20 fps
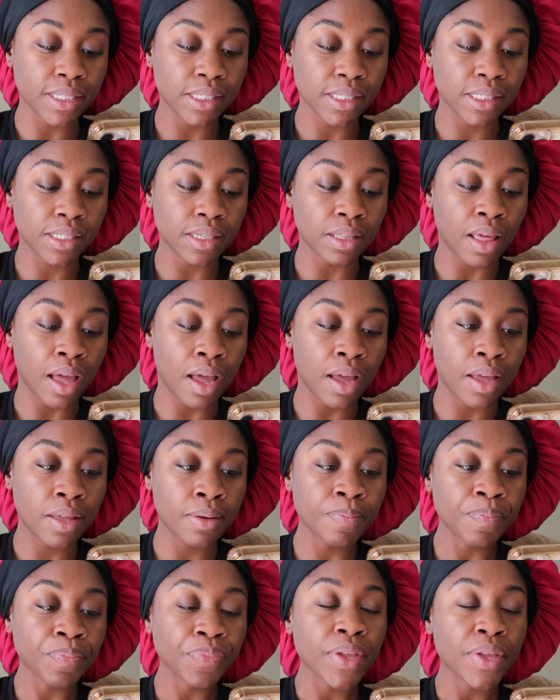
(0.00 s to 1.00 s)
to the
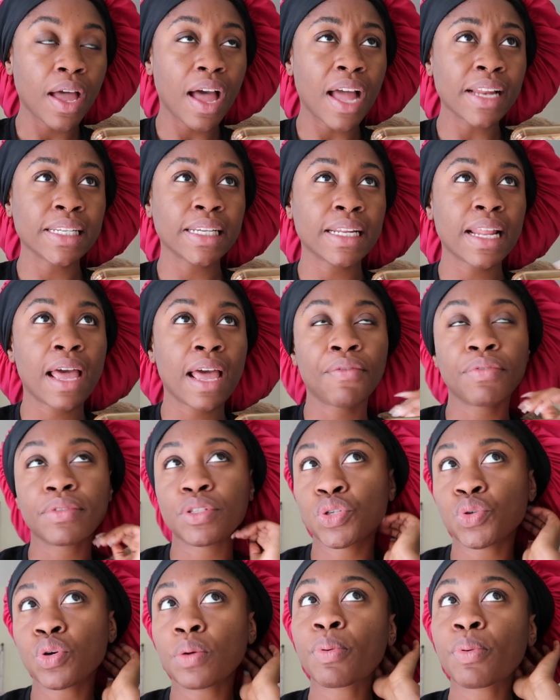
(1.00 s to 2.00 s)
salon. I did have
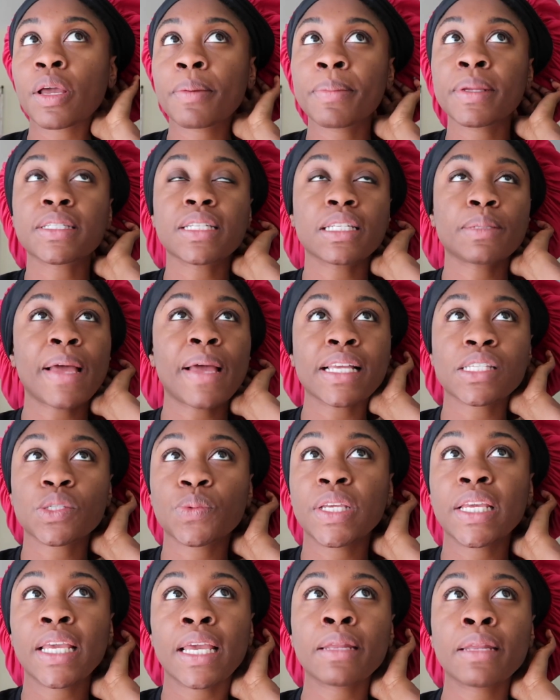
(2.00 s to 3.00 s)
two appointments this past
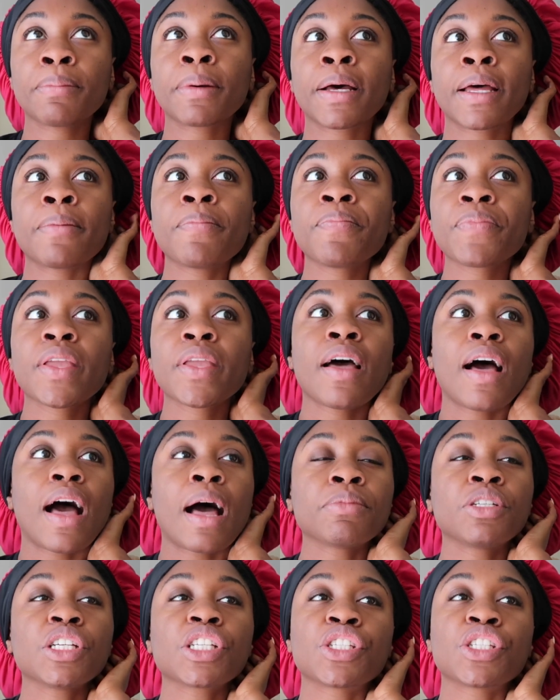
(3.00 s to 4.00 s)
weekend, but
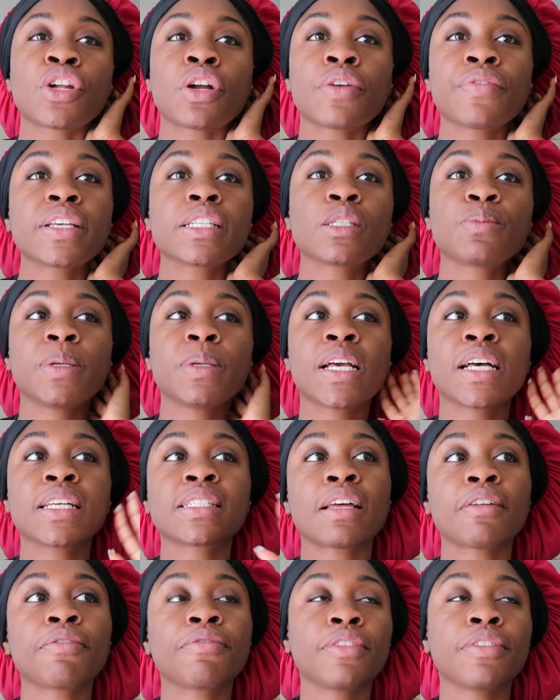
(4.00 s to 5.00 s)
I'm just nervous because
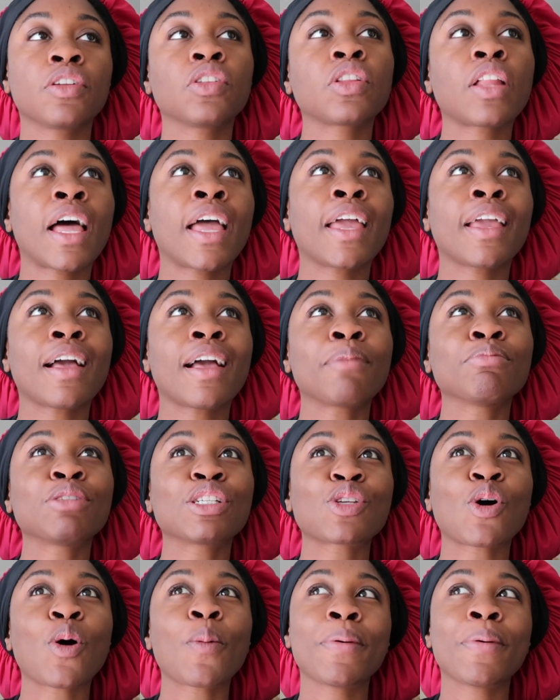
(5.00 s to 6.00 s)
I feel like I'm
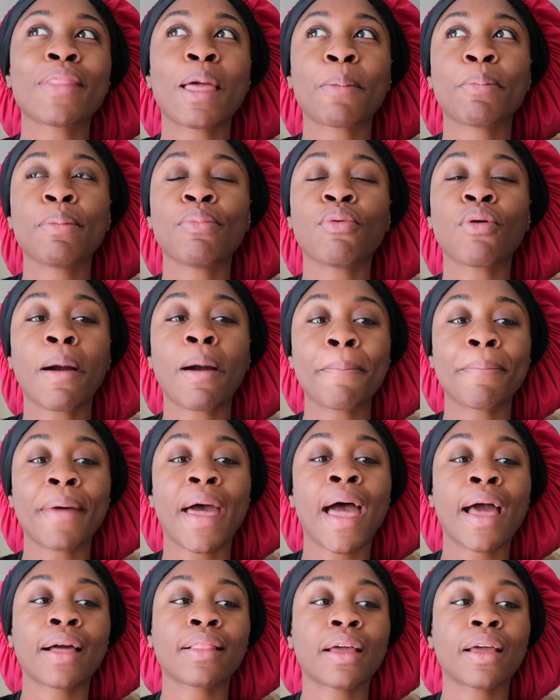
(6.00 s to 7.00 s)
just hoping that people come
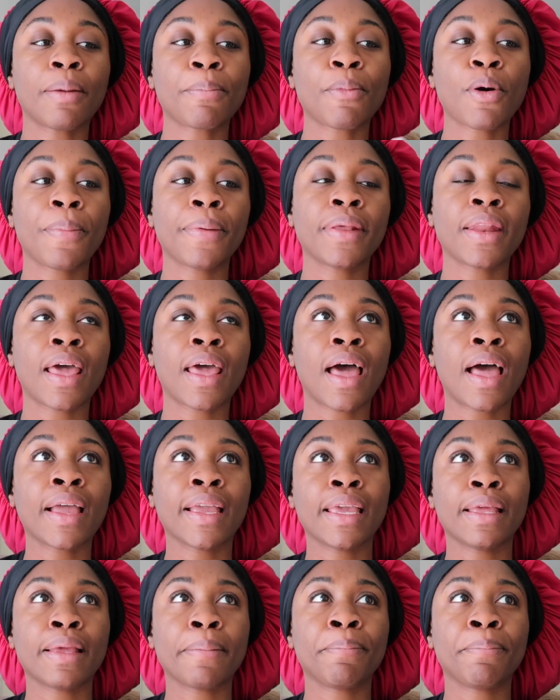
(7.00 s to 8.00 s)
back. Like I'm hoping that I
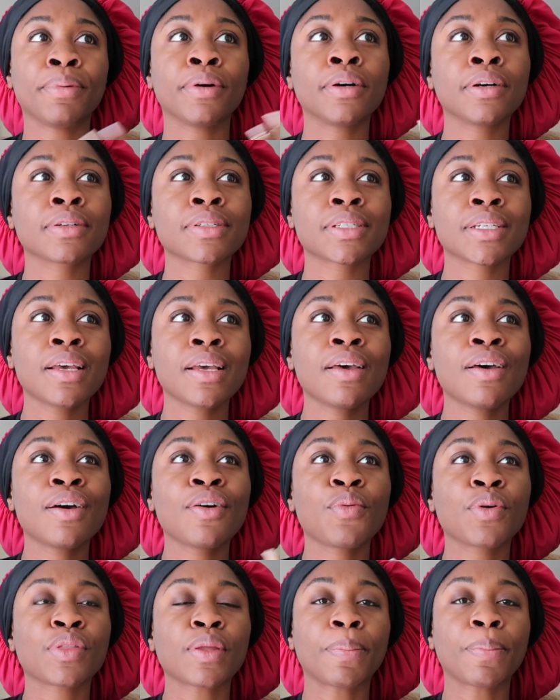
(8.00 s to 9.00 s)
get booked
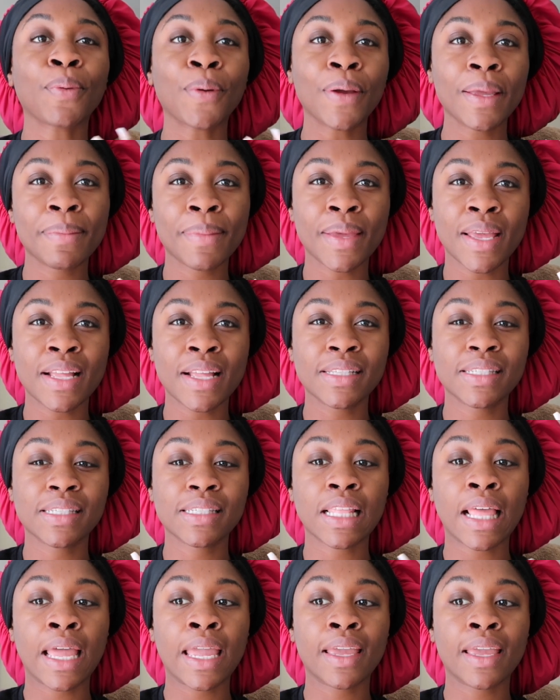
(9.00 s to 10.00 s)
with
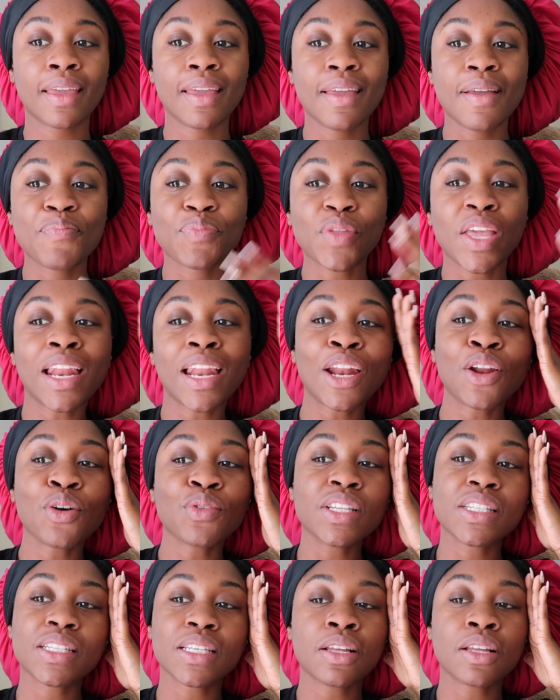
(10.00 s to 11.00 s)
appointments. Like, and I know
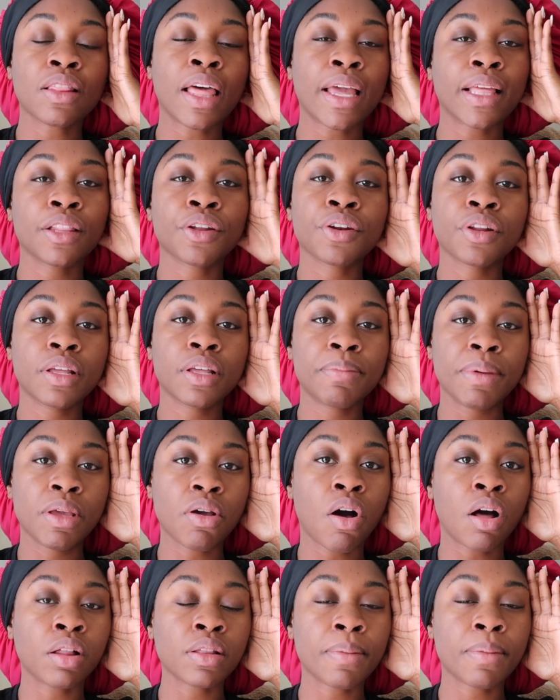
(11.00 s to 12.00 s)
this is gonna like literally be
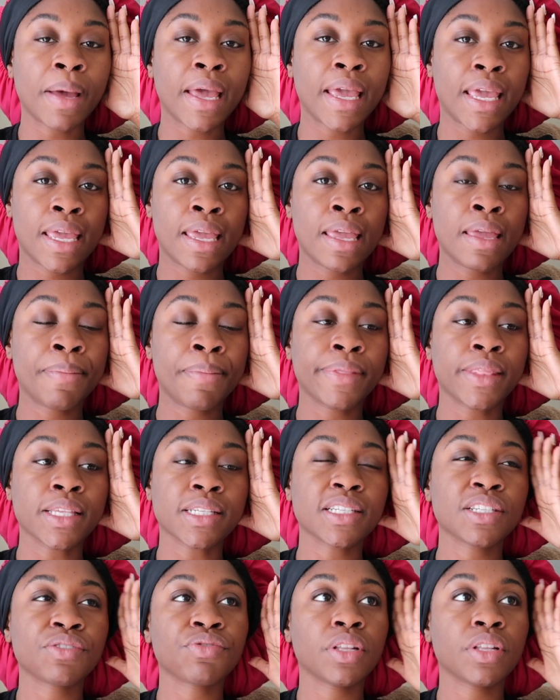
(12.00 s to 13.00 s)
all in my head, but
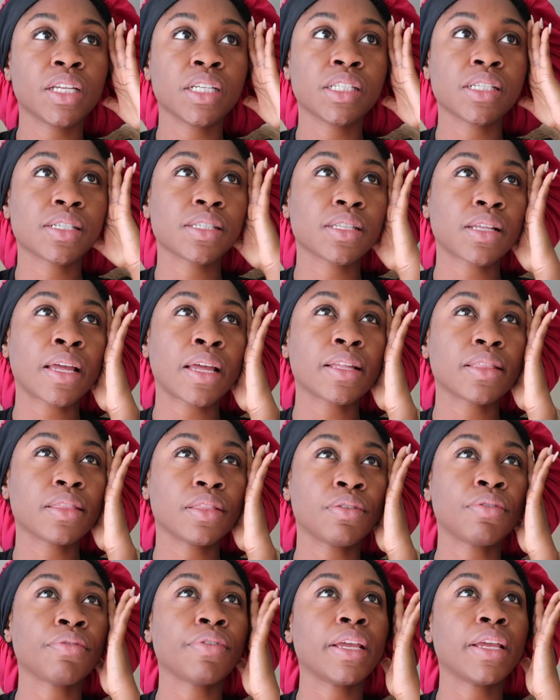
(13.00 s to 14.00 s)
this is really just like
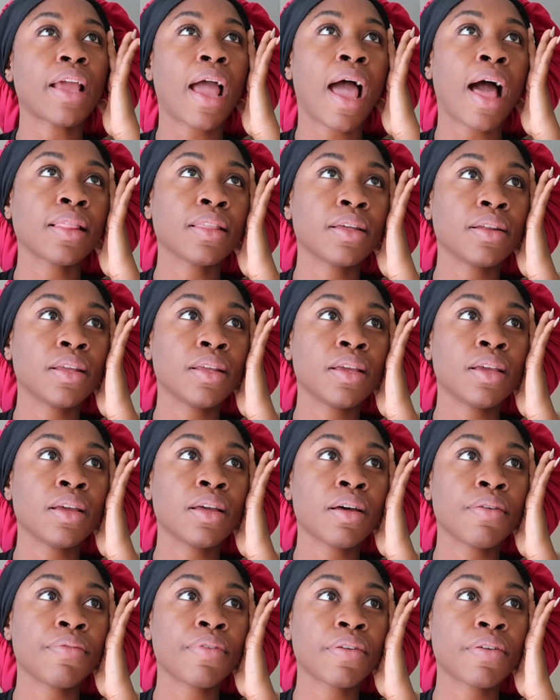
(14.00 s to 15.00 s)
the reality
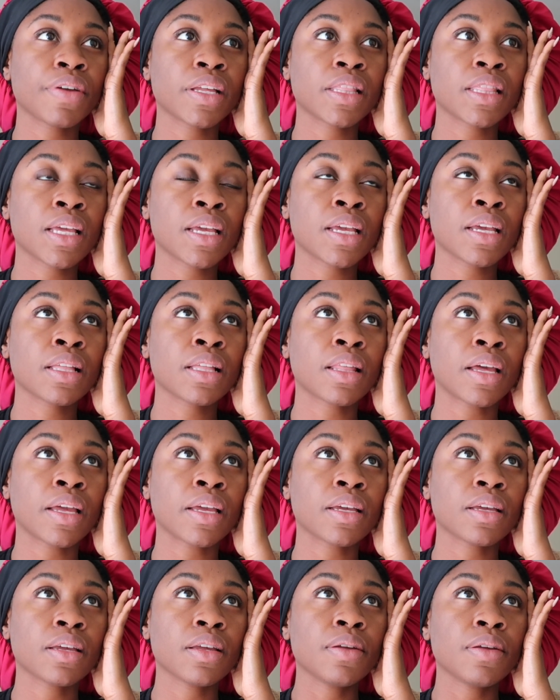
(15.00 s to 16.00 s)
of everything.
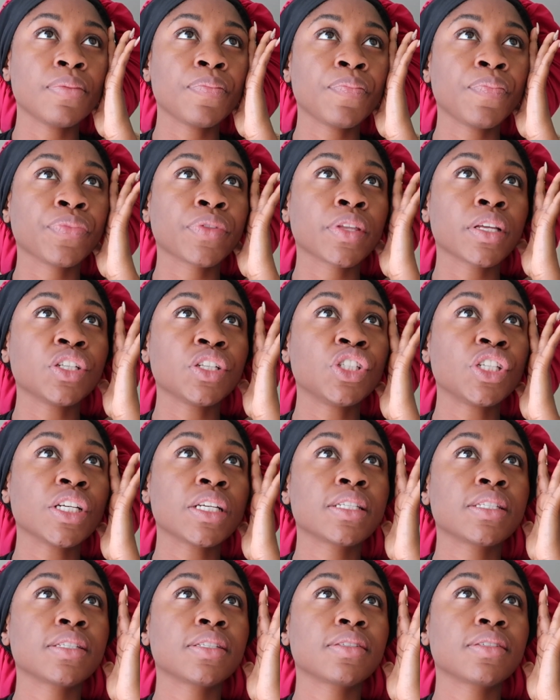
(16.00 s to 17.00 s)
Like
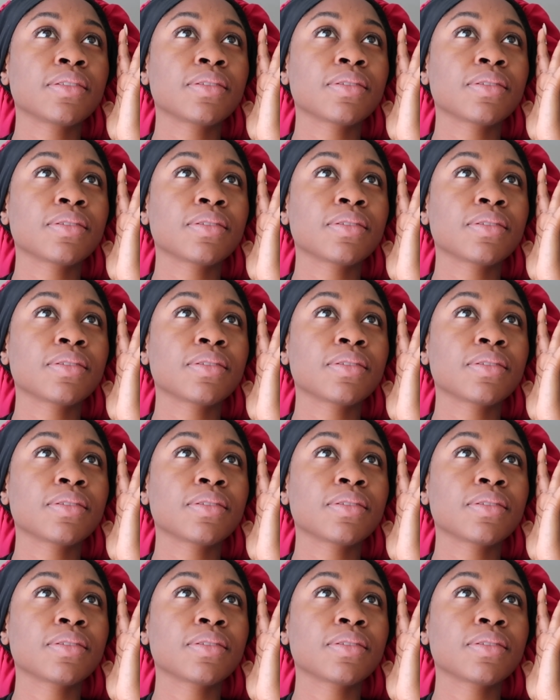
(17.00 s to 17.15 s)
just,